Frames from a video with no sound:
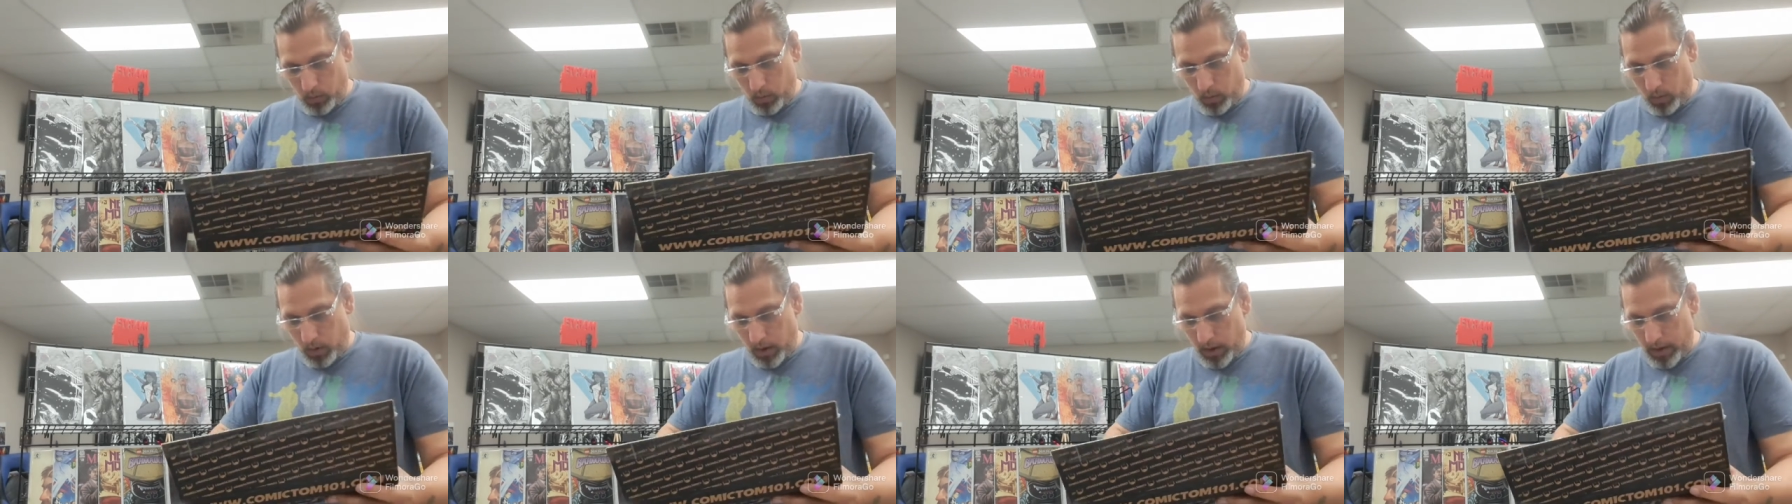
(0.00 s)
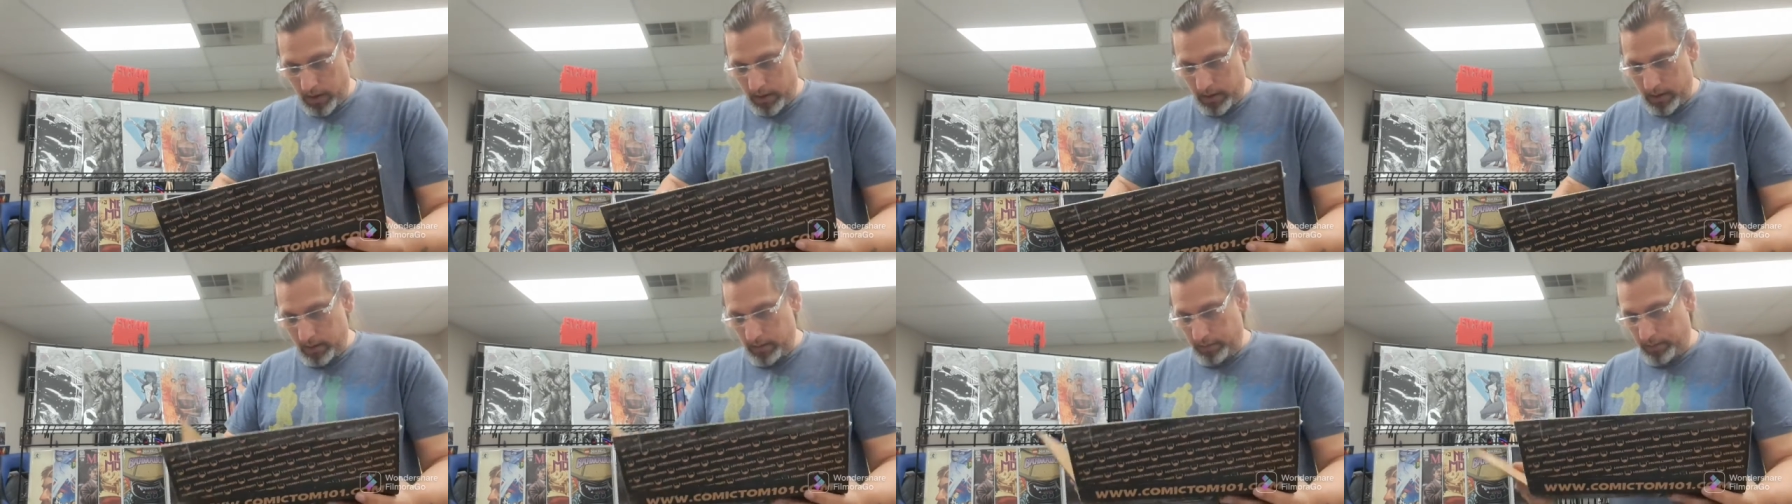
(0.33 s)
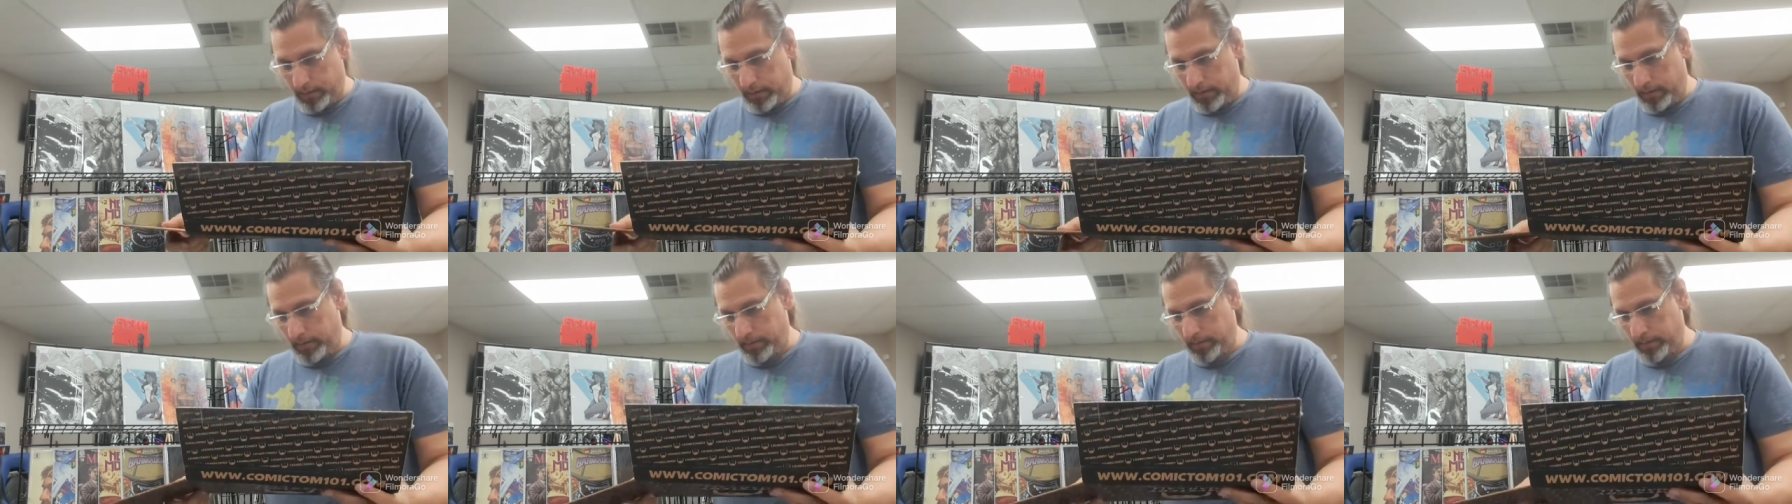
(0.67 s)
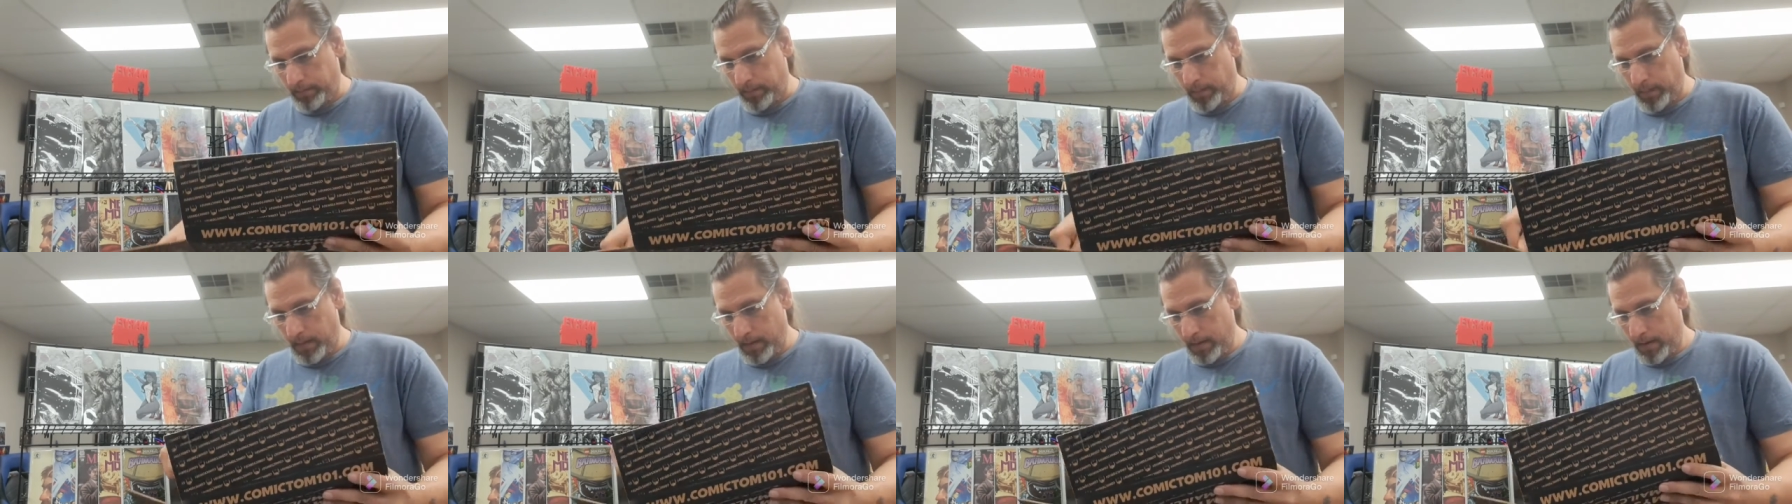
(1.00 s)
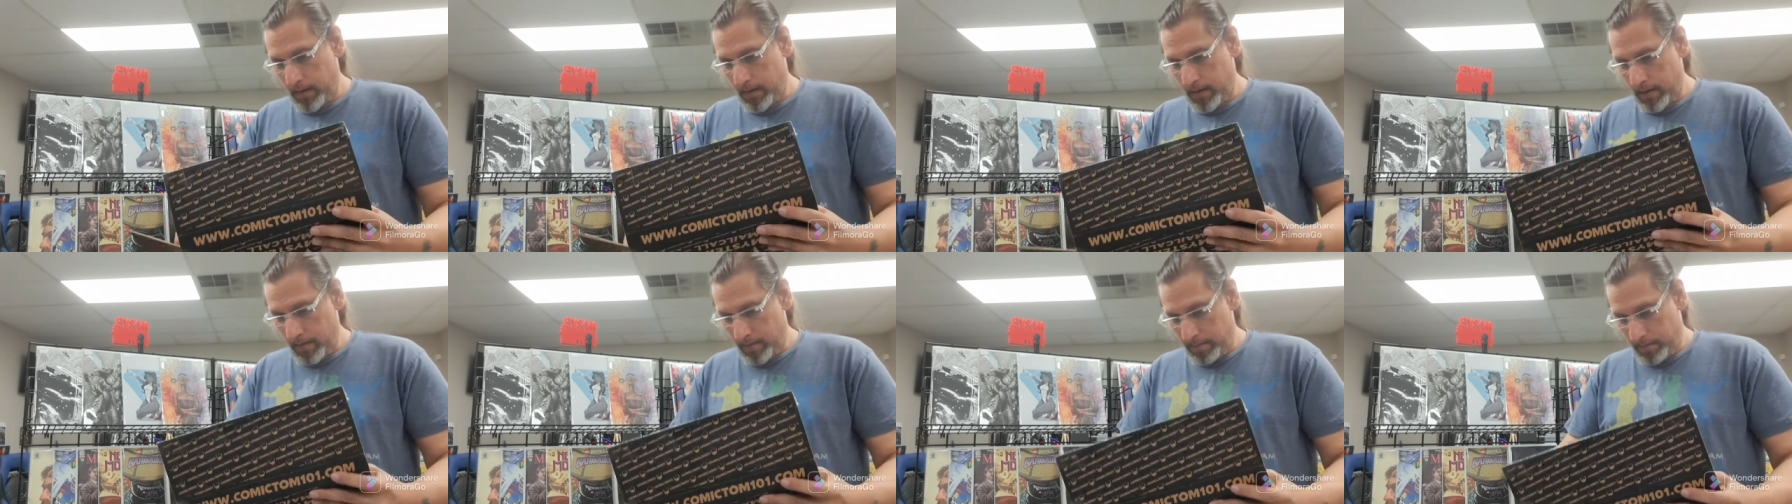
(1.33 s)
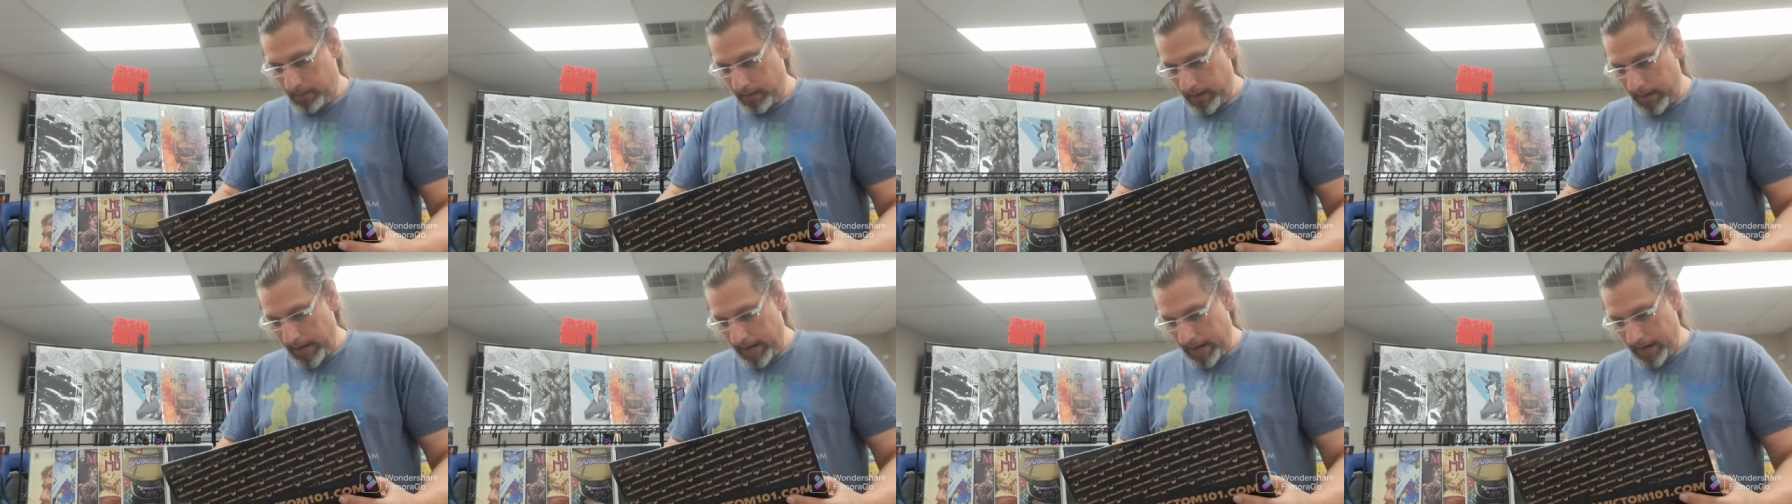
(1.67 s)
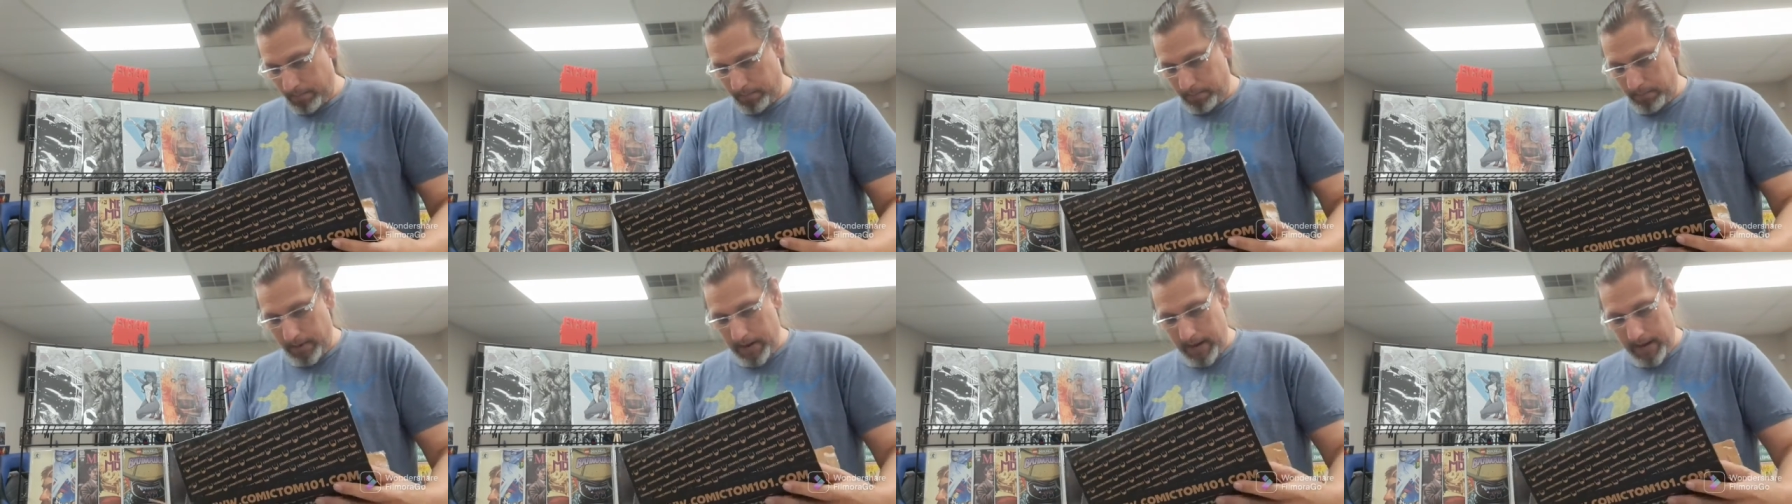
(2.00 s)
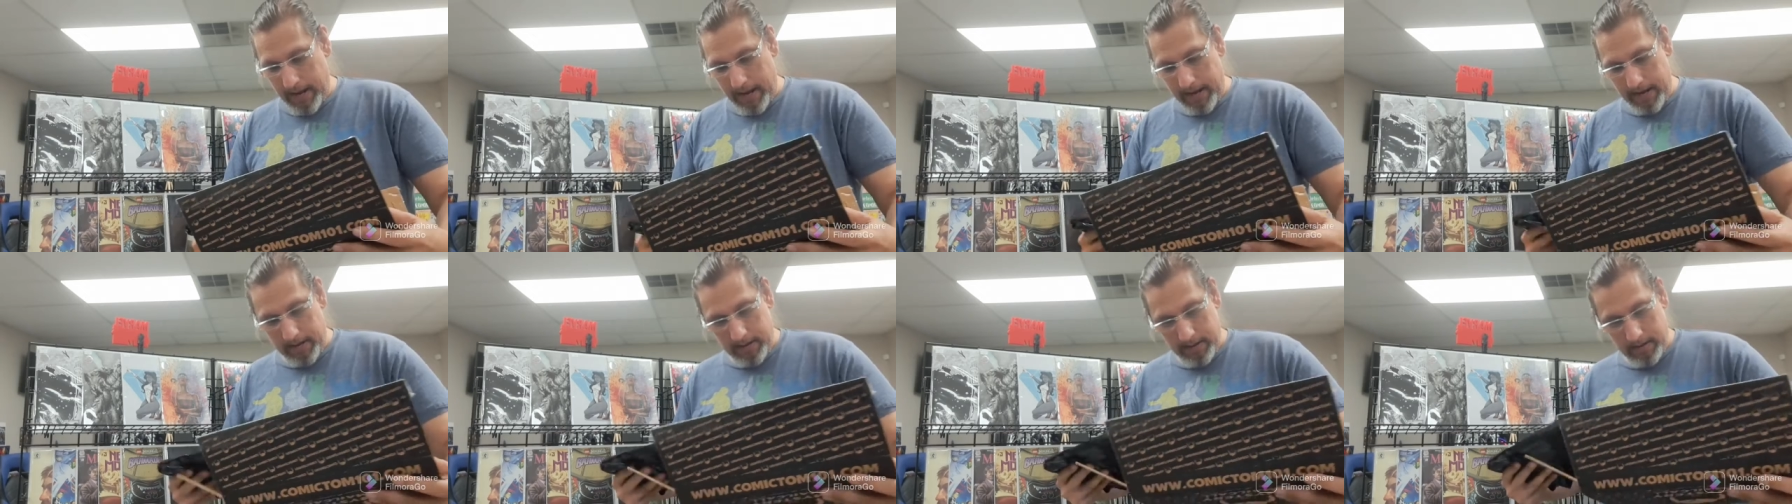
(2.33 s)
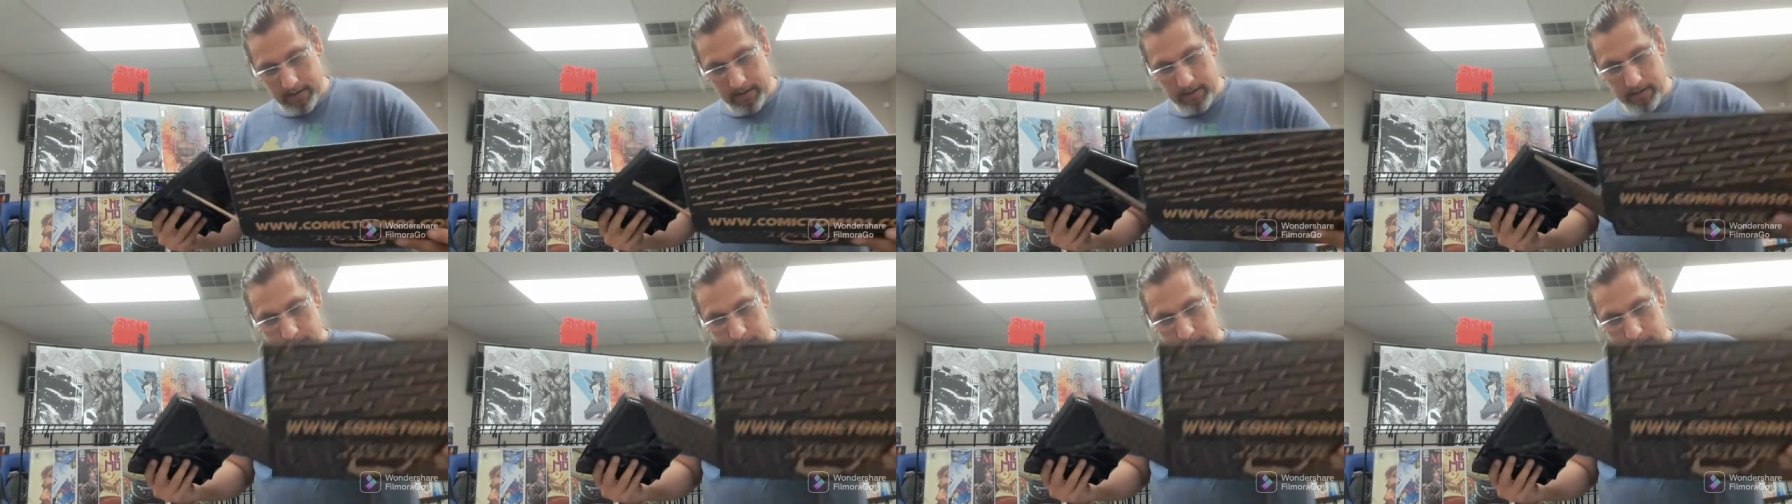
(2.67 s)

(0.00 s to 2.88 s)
wonderful black bag.